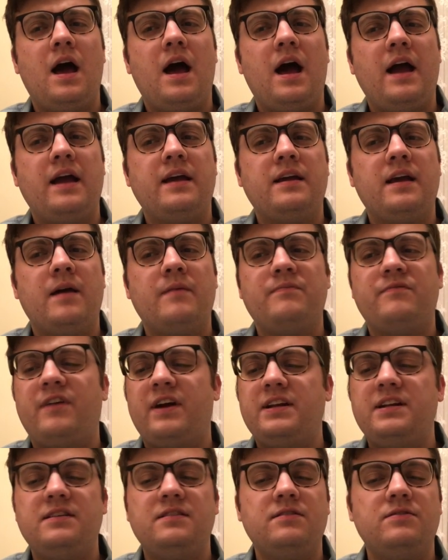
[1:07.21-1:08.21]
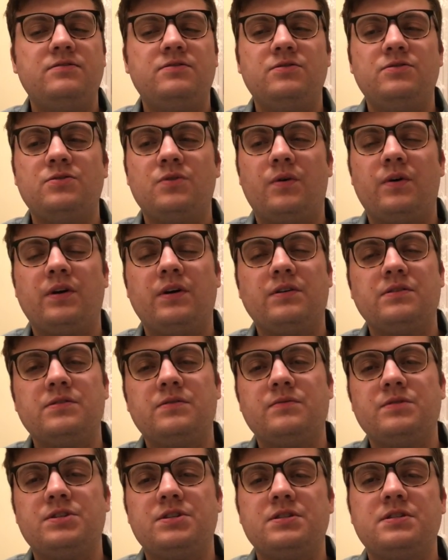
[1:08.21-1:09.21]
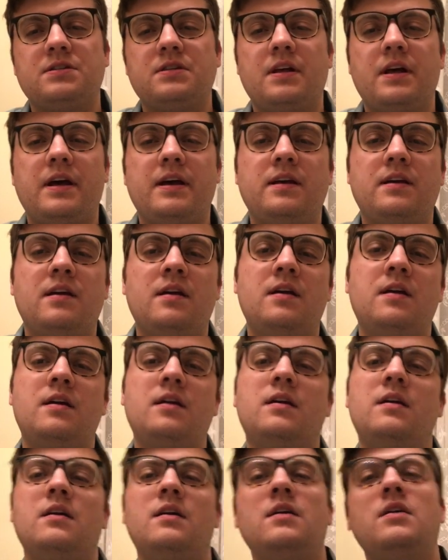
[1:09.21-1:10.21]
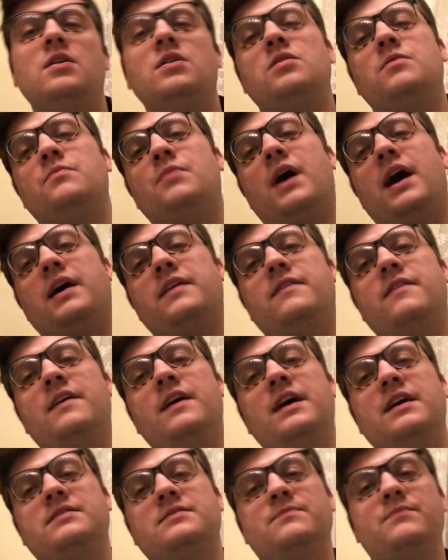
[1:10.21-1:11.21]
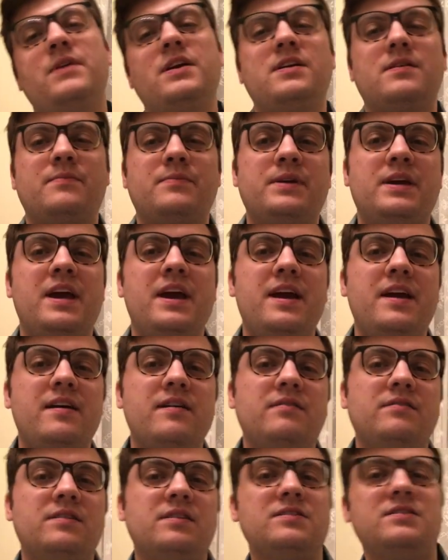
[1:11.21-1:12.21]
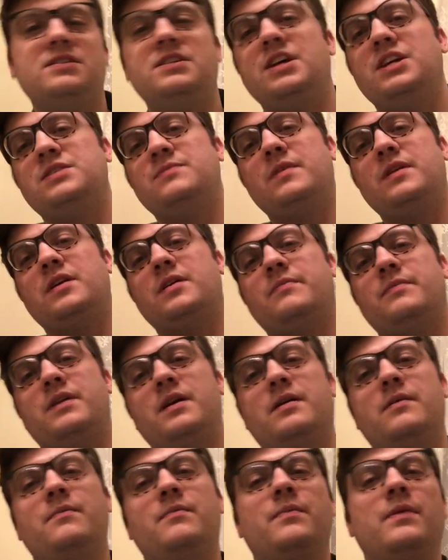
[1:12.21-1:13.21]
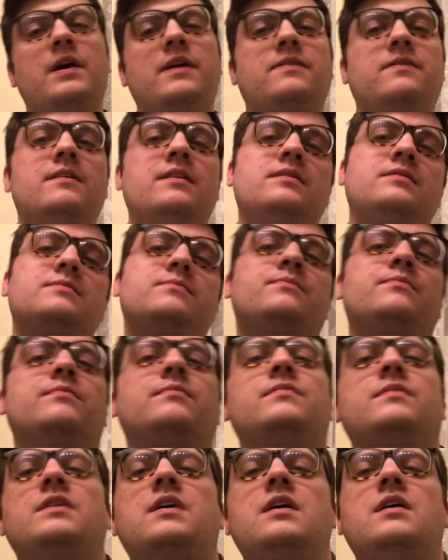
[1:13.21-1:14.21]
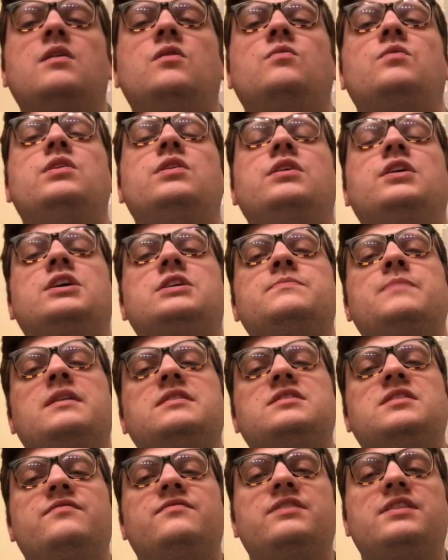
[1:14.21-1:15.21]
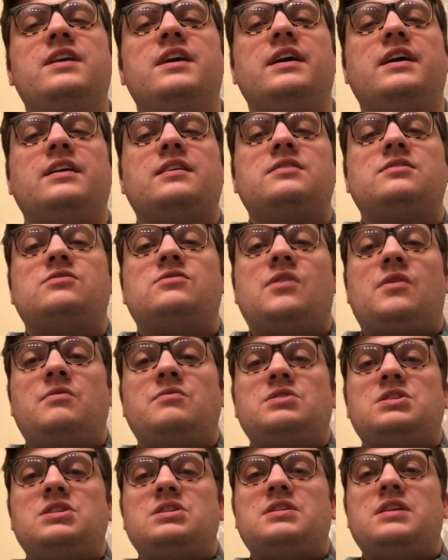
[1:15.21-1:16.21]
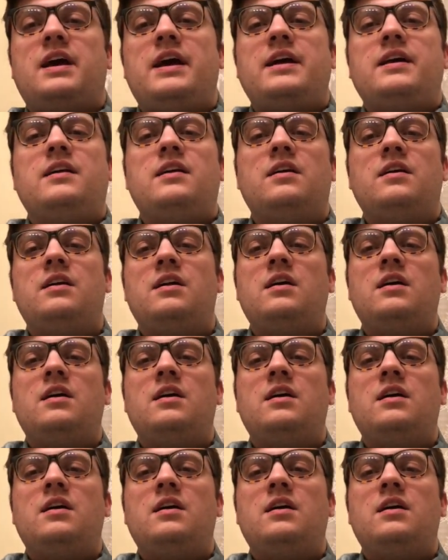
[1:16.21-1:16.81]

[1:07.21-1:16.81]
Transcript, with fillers: I kept finding these tutorials. It was just like, buy this makeup kit, this stage makeup kit, get this really expensive thing. So I was just like,